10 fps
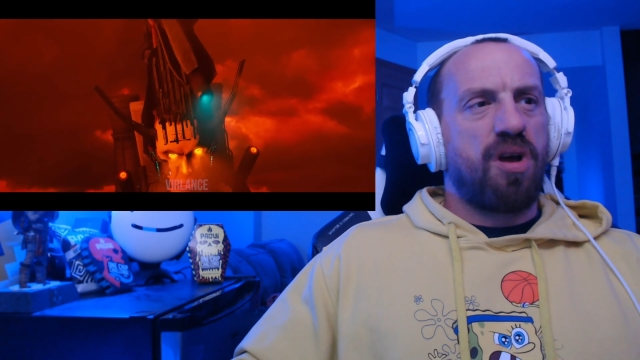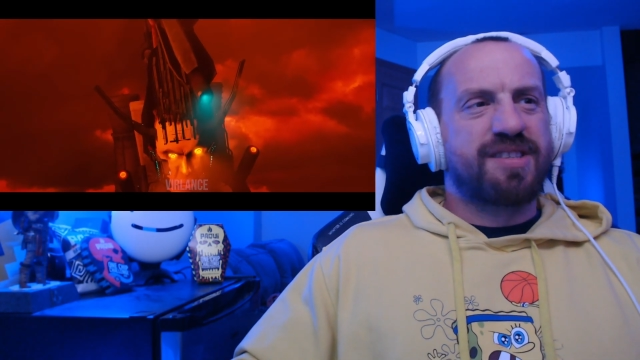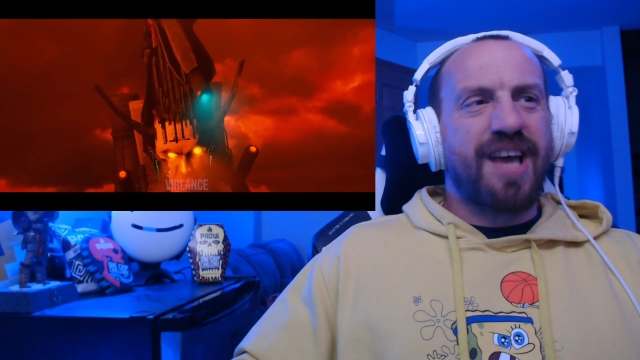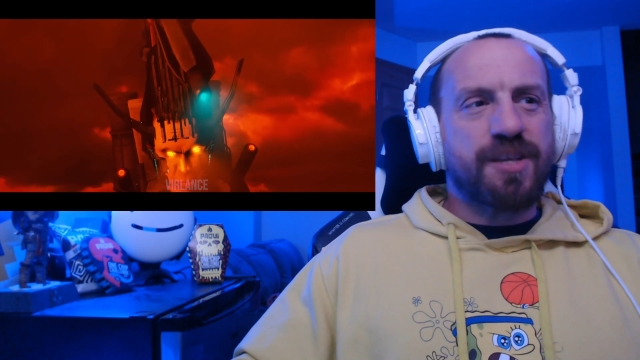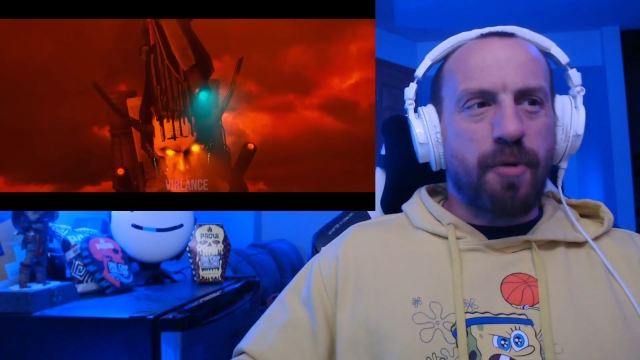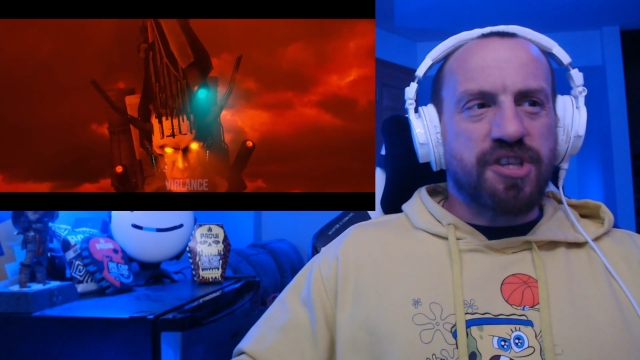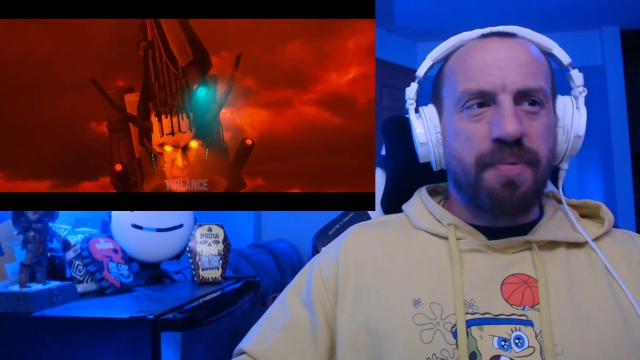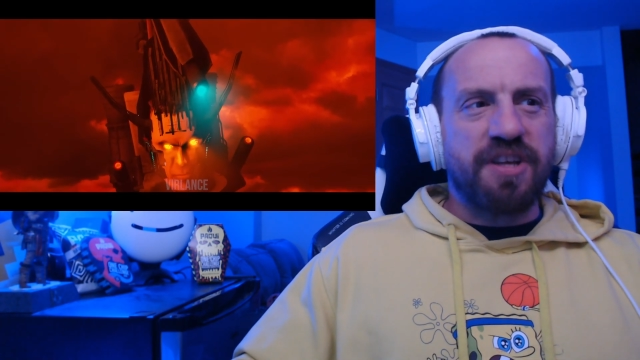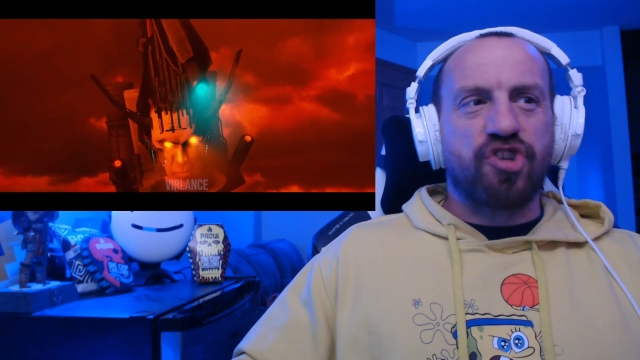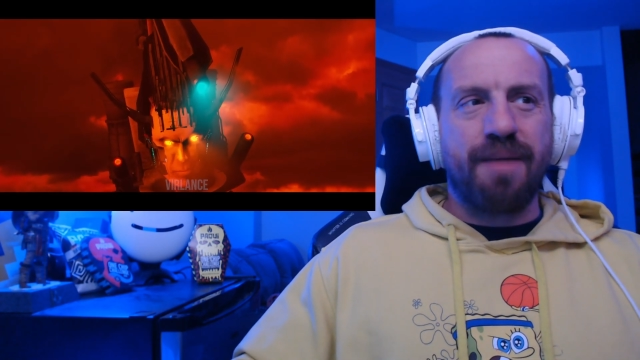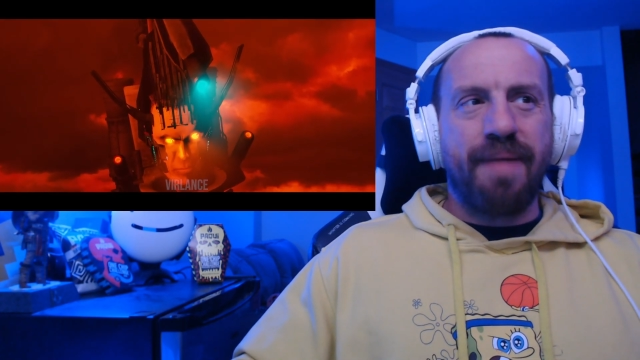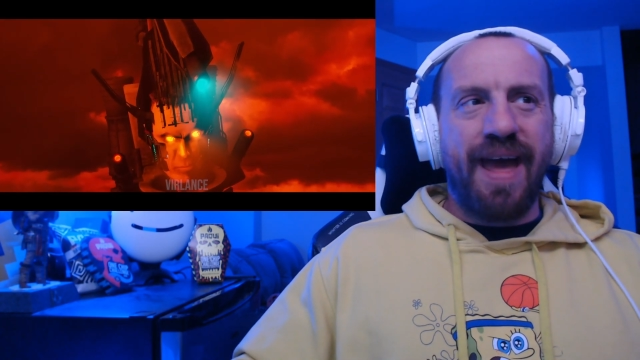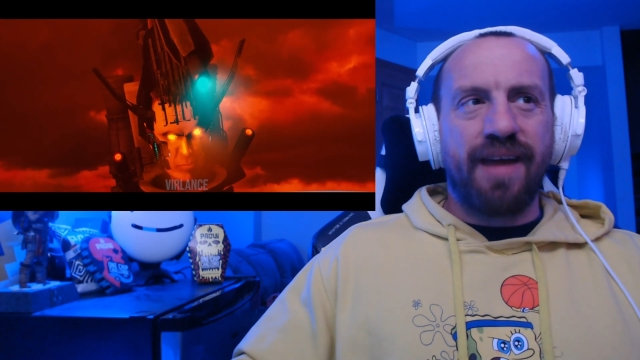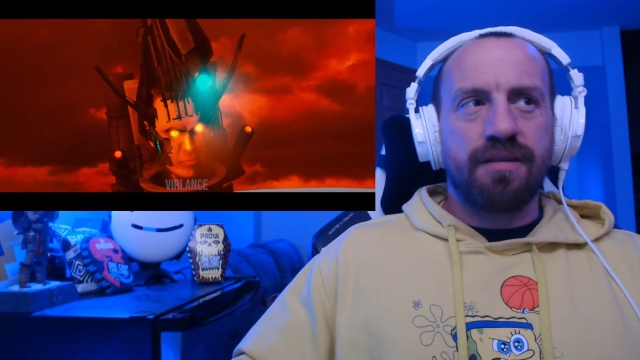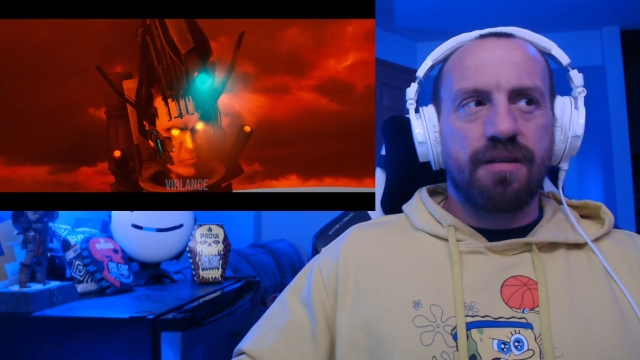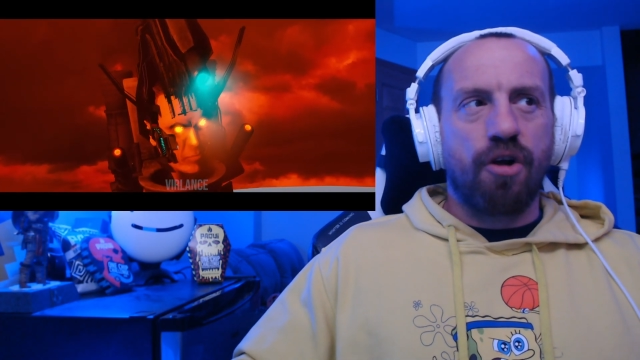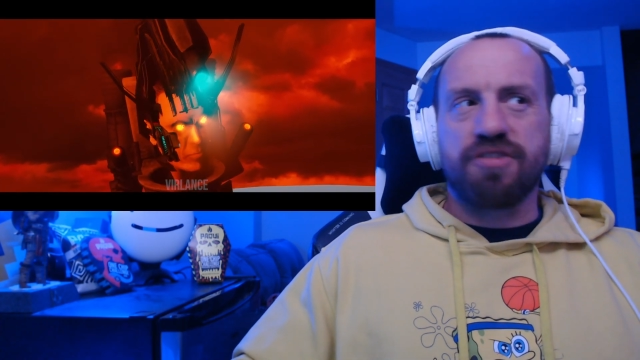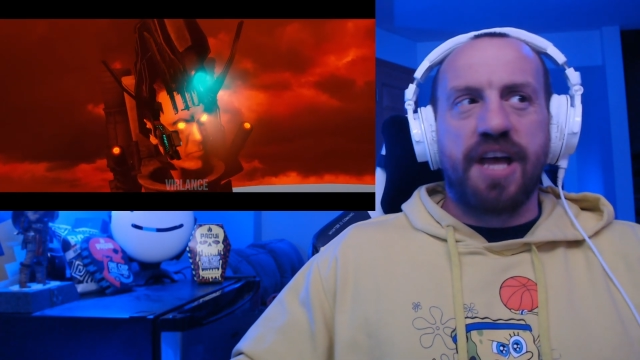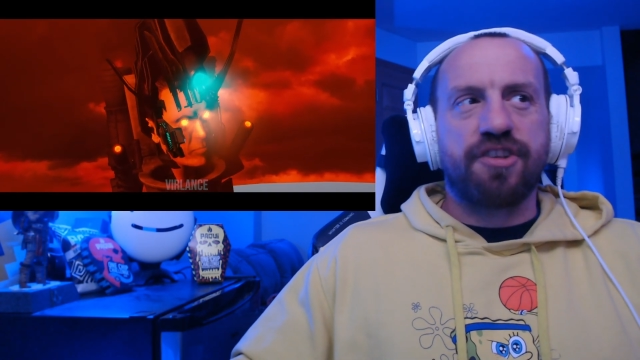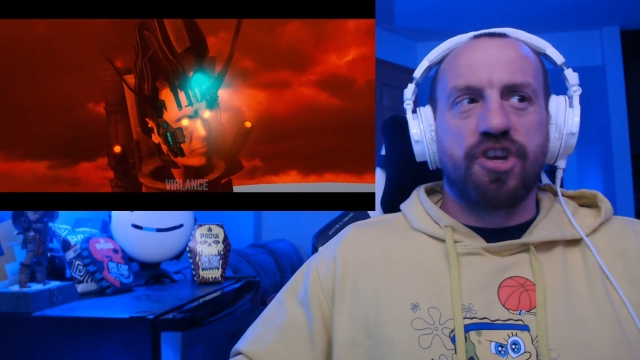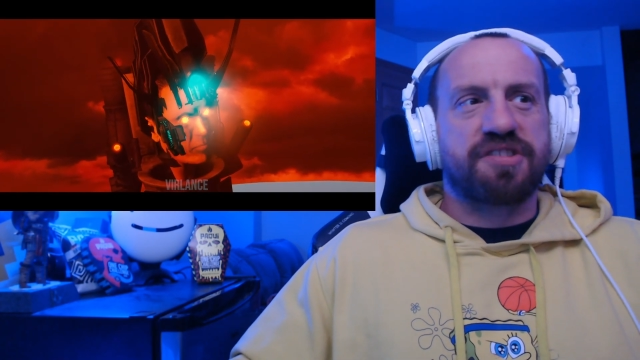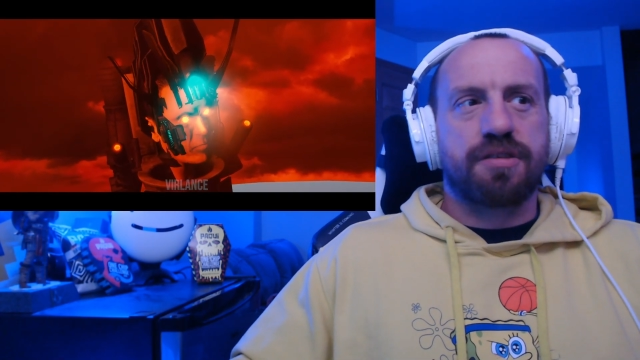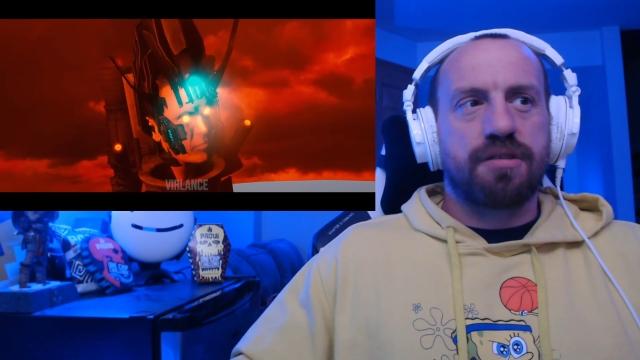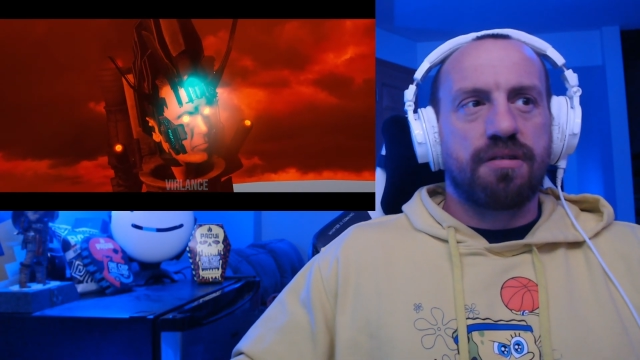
Is that supposed to be G-Man? Or is that just